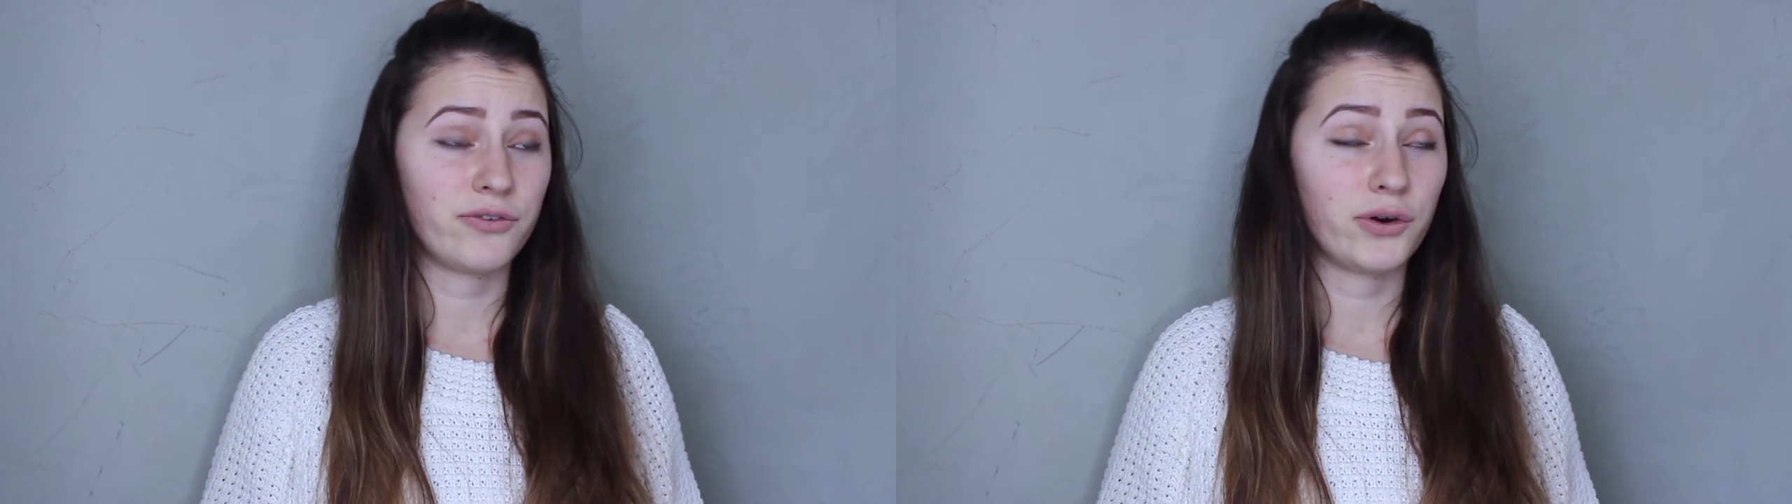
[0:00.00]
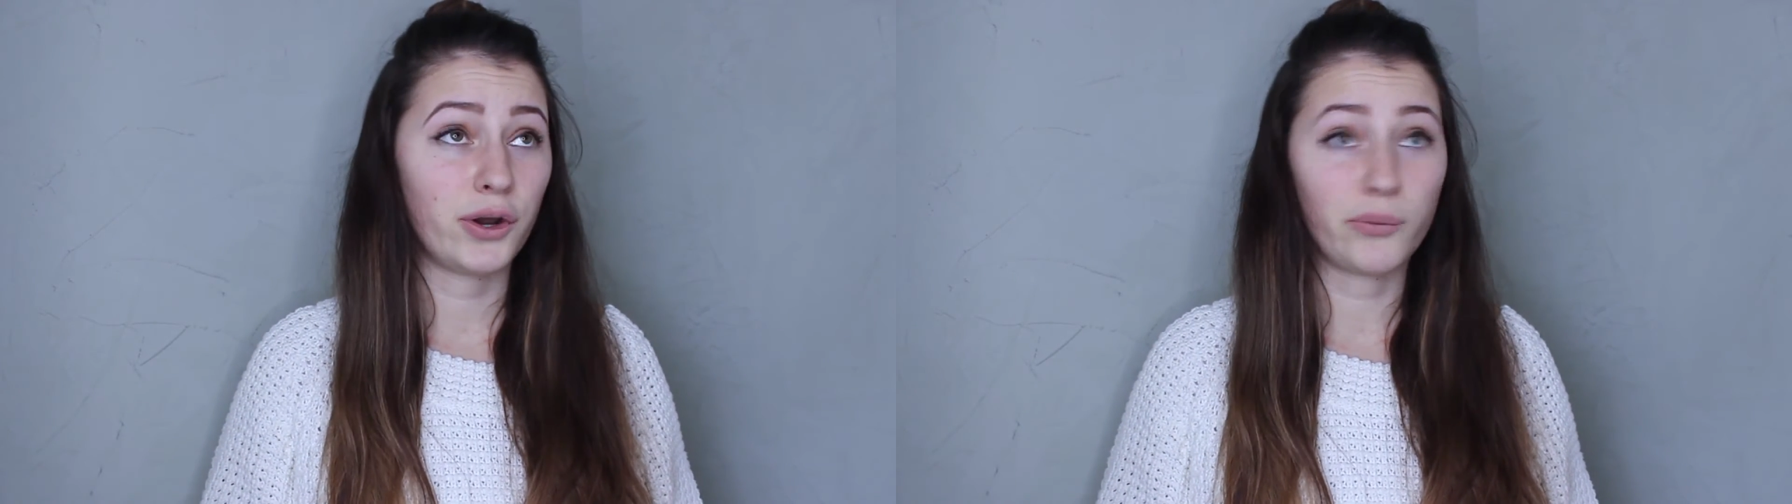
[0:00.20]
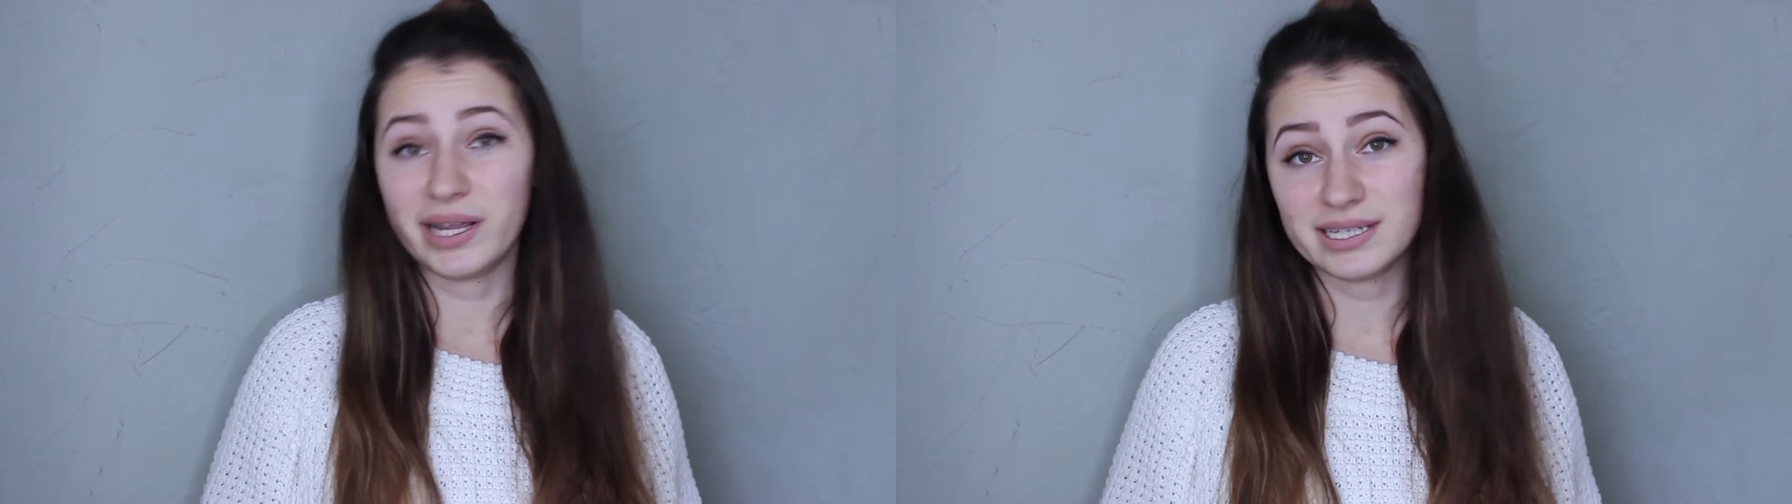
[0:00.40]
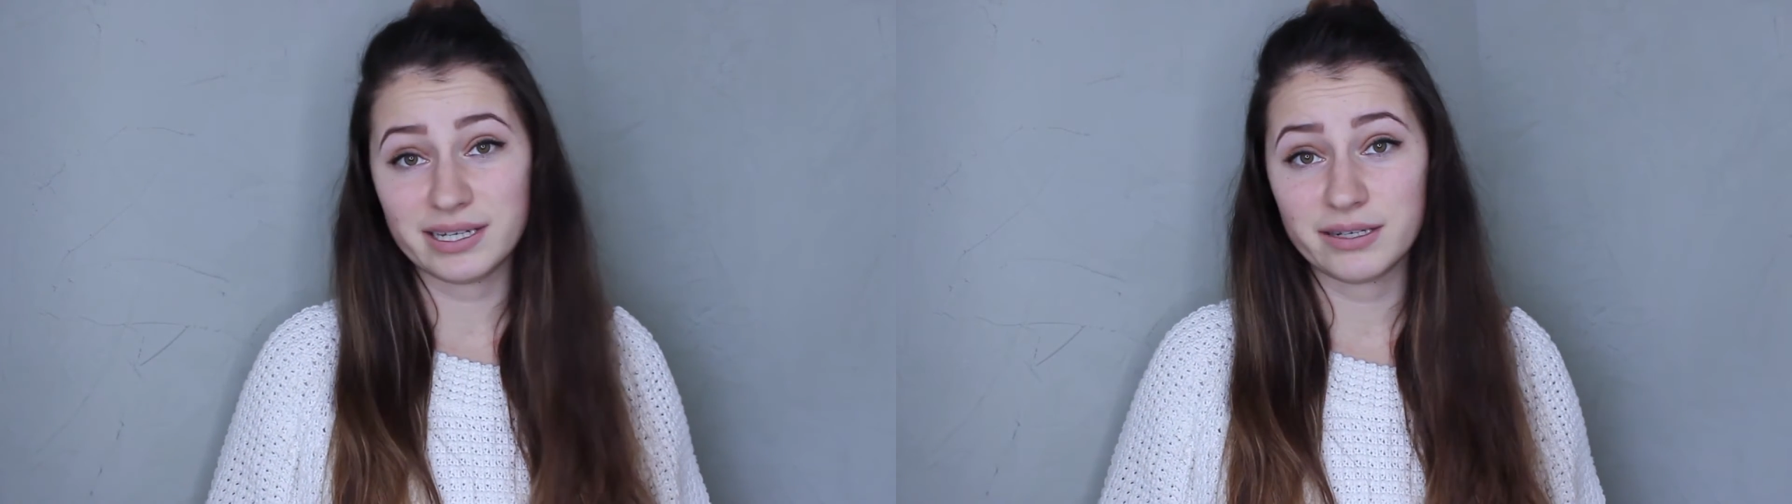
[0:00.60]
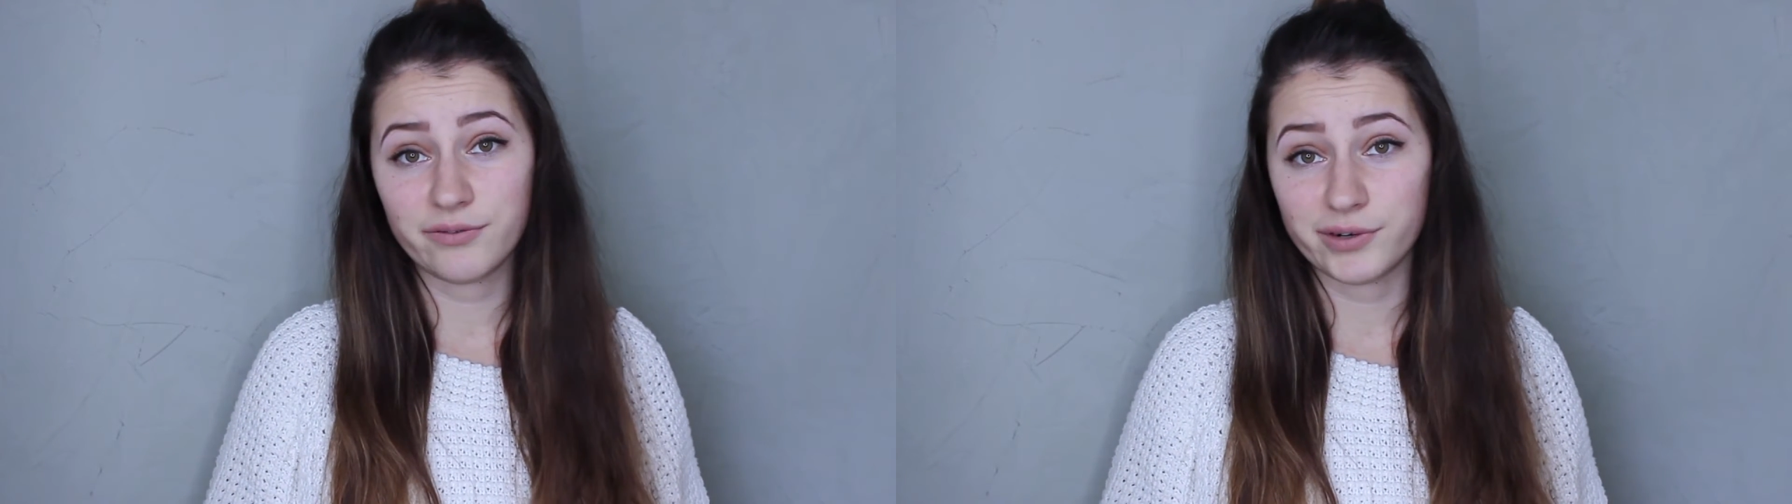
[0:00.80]
for a
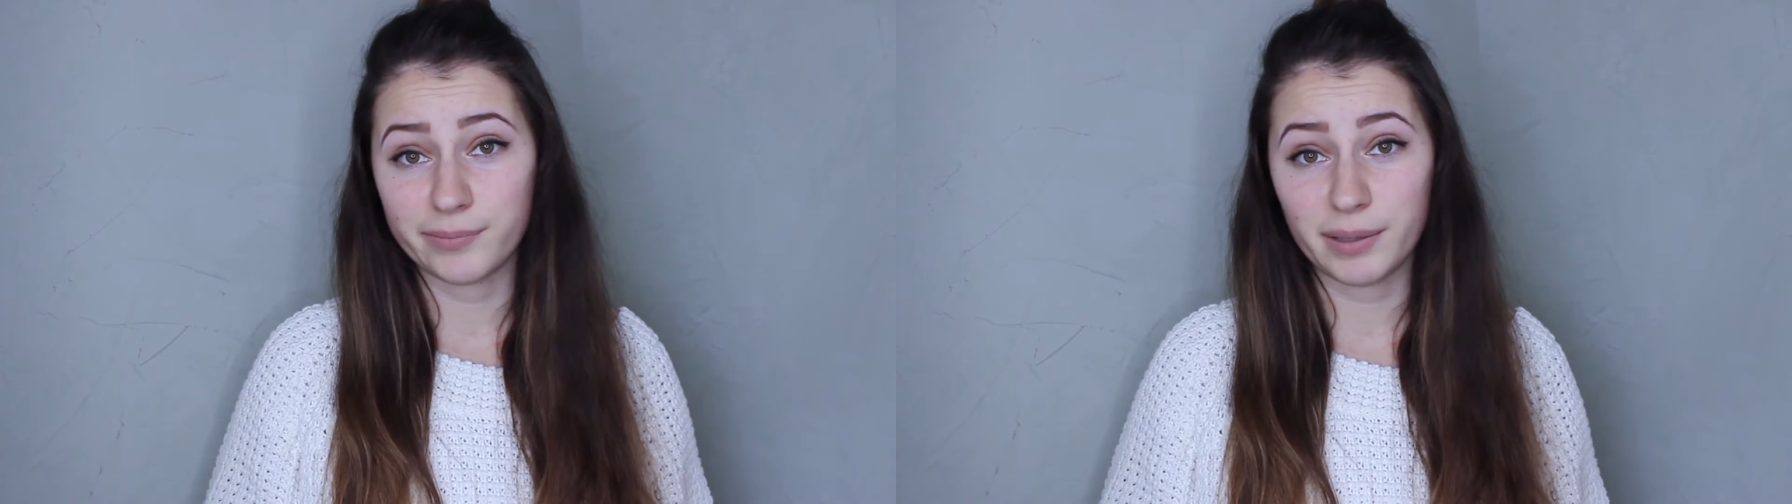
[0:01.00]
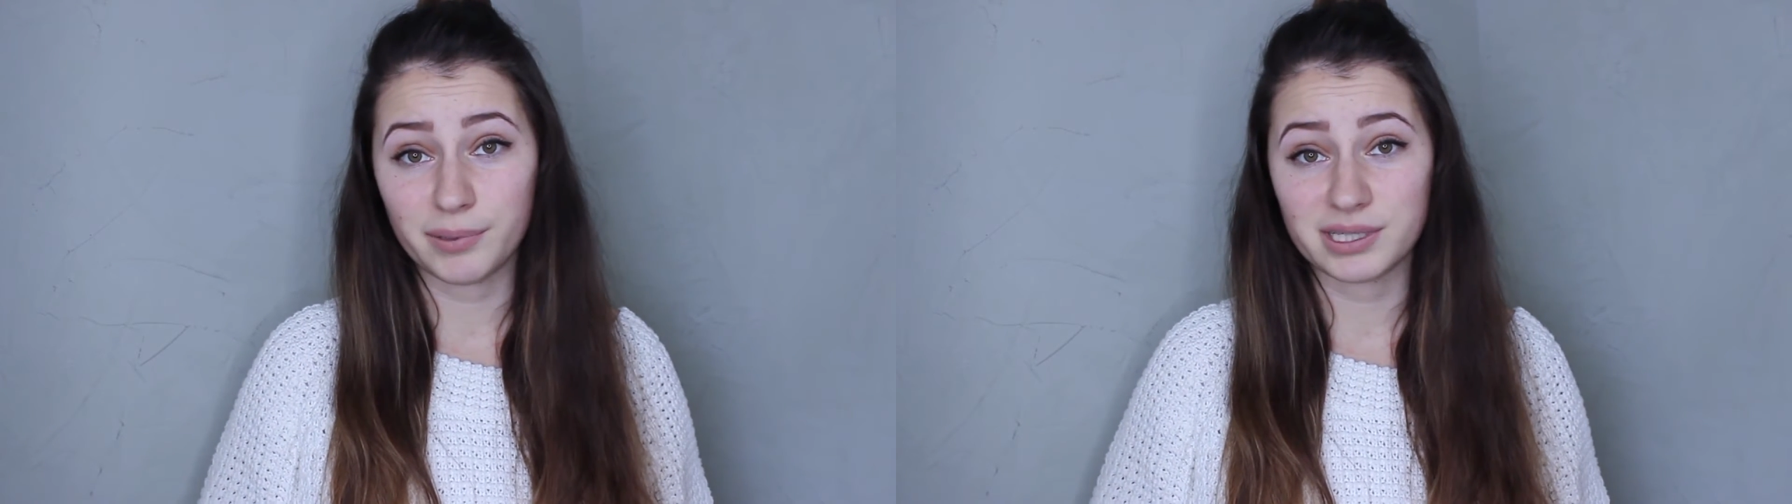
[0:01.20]
reason for people